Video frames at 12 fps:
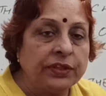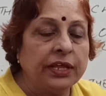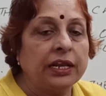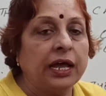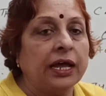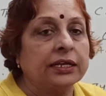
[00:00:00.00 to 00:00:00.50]
the
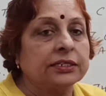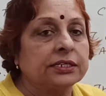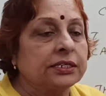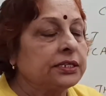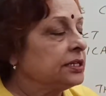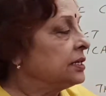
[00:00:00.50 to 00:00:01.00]
land
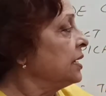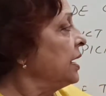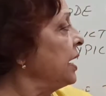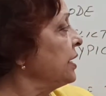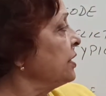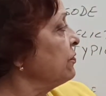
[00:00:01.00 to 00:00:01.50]

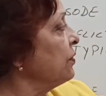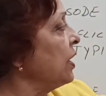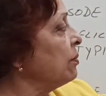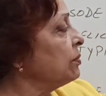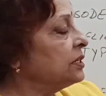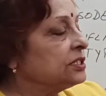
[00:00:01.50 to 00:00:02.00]
and the
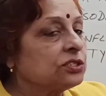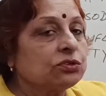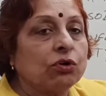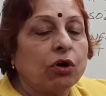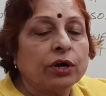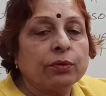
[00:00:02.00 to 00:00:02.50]
farmers
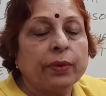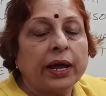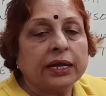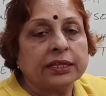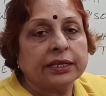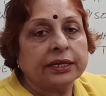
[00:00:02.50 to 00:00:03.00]
got
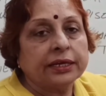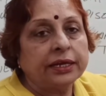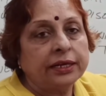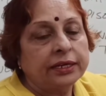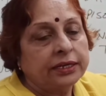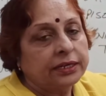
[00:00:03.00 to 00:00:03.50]
back
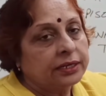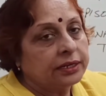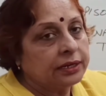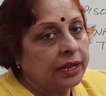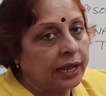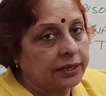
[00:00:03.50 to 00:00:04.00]
their
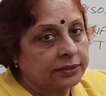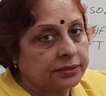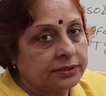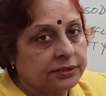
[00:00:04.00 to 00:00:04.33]
land.